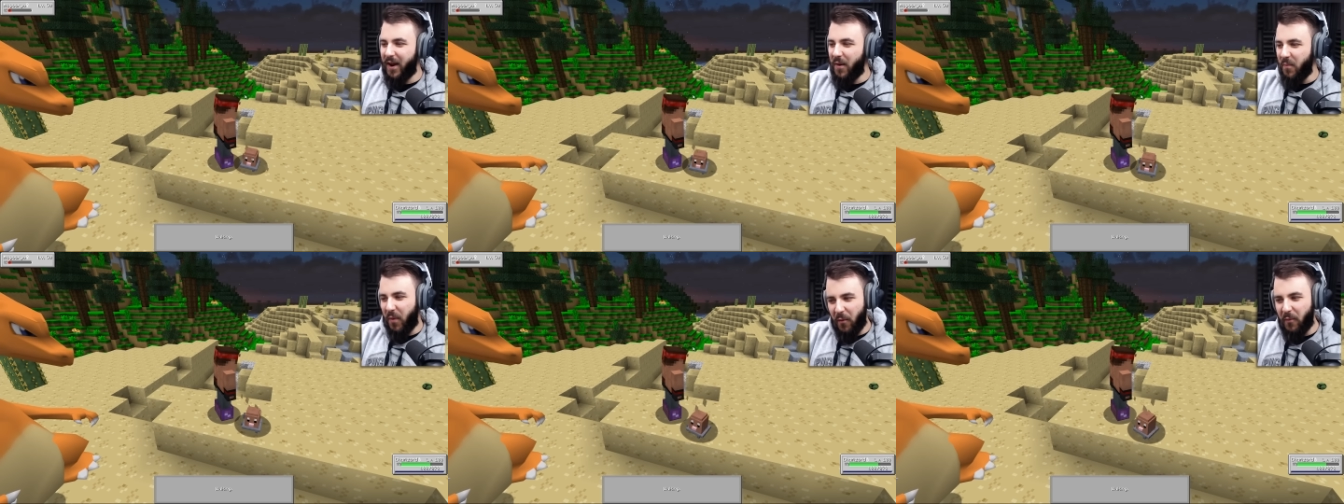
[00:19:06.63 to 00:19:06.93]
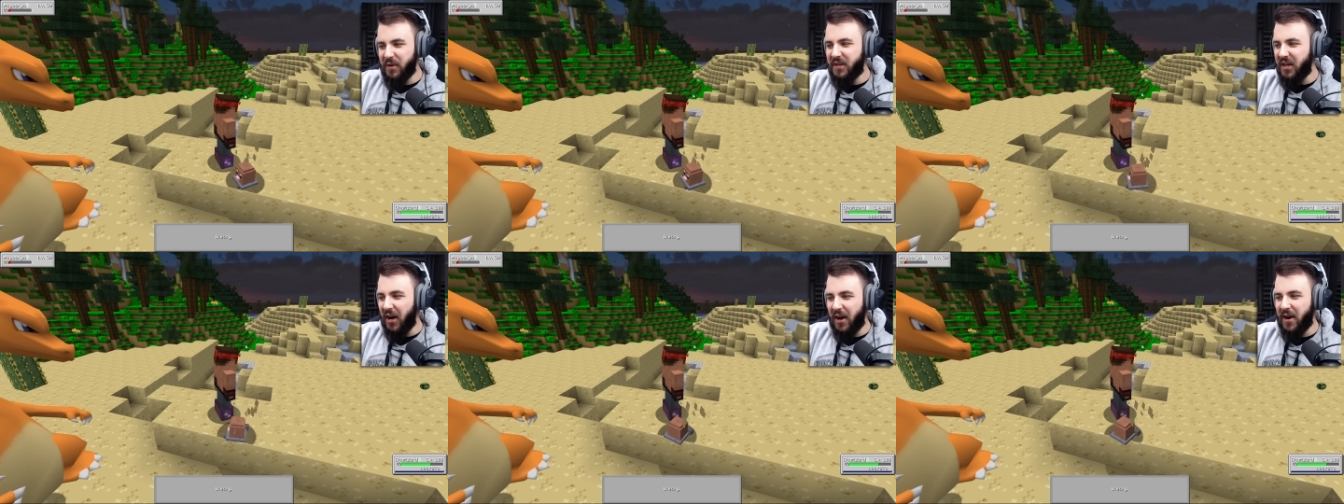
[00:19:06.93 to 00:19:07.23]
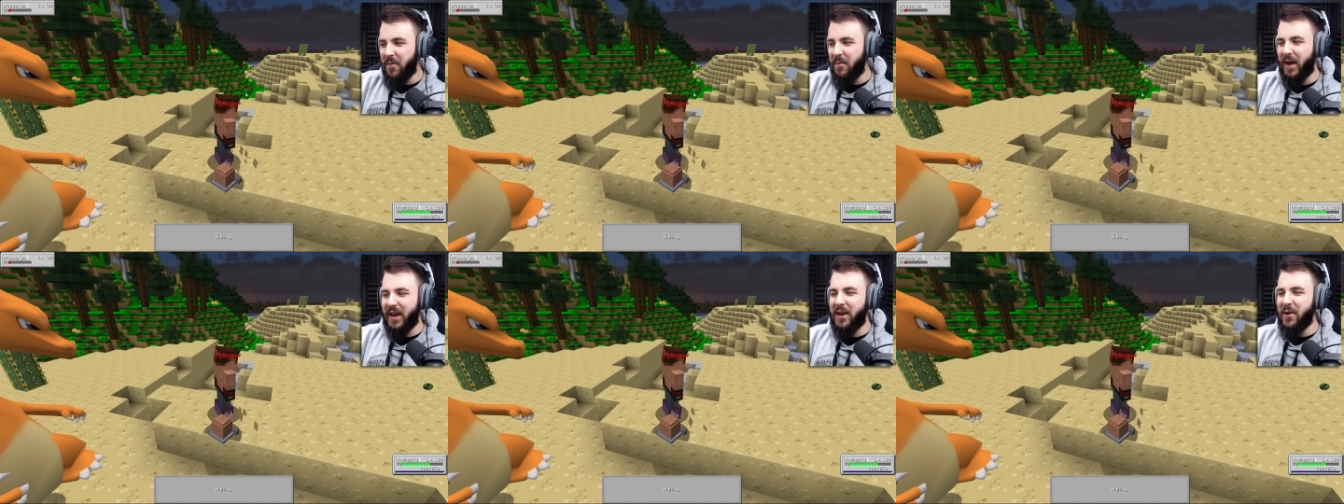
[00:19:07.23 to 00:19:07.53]
But we got
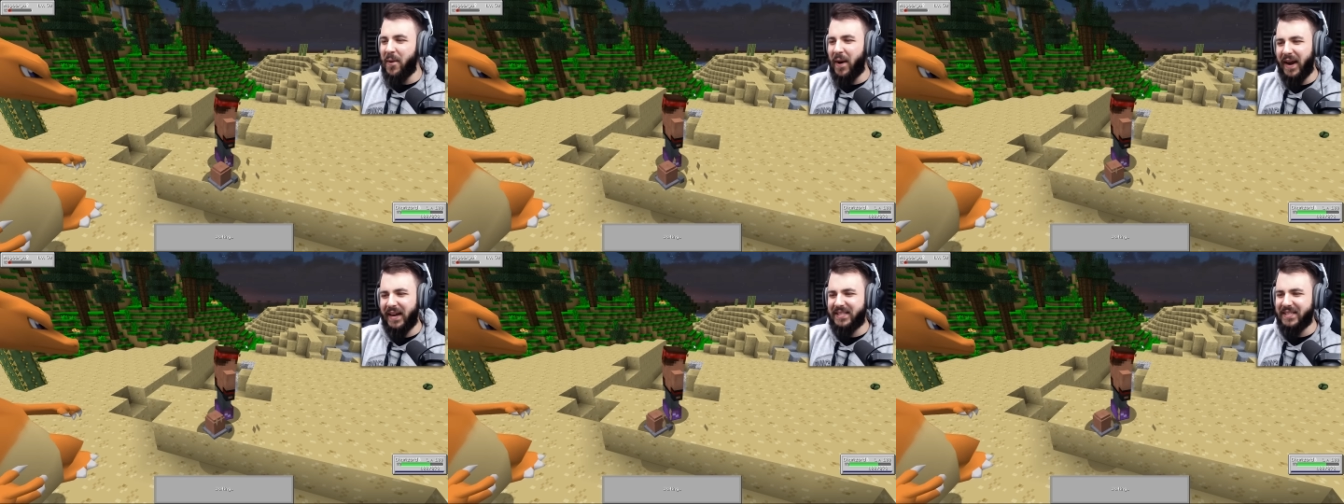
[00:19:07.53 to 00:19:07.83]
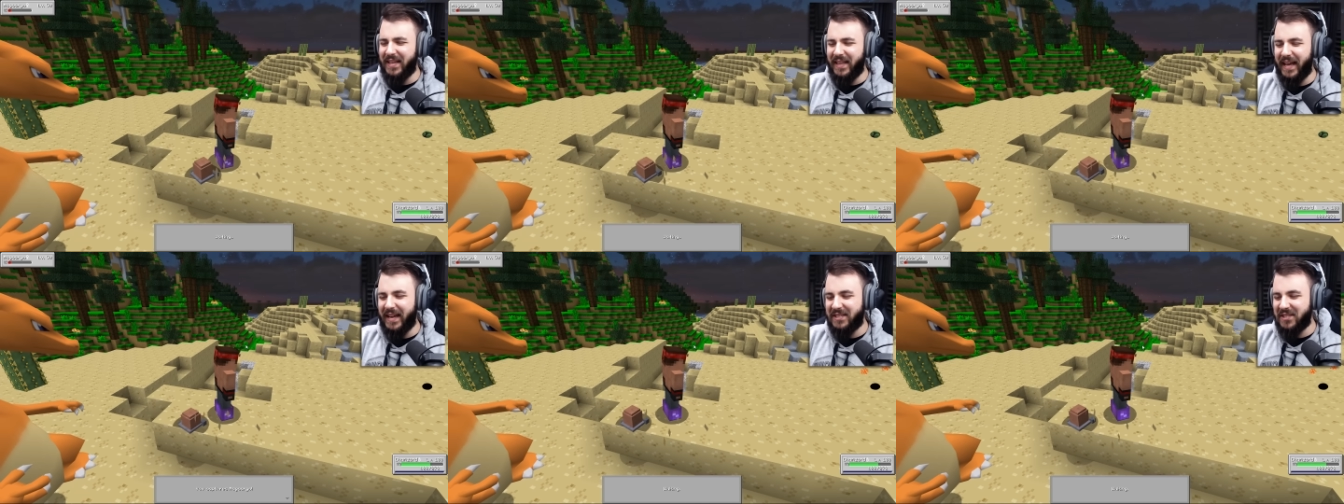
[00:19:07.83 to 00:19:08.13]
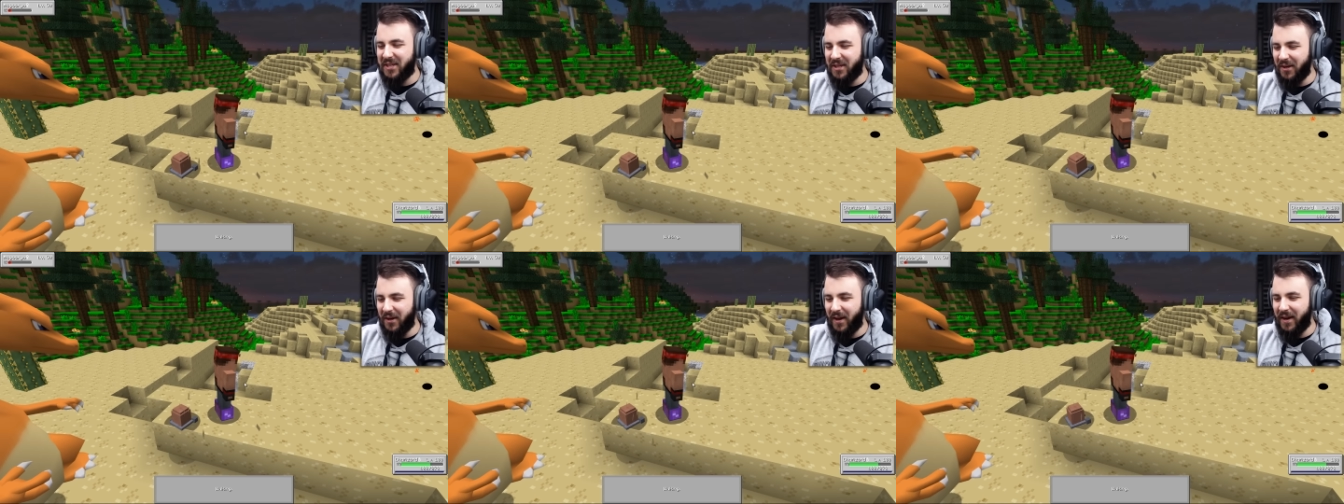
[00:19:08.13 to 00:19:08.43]
him anyway, so that's
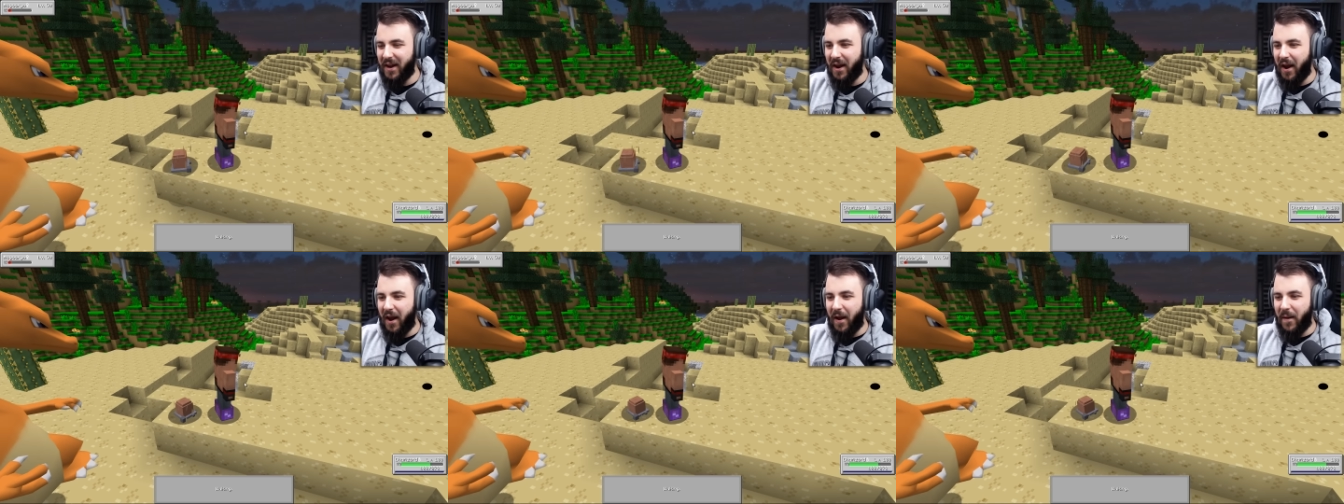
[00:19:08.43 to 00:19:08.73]
good.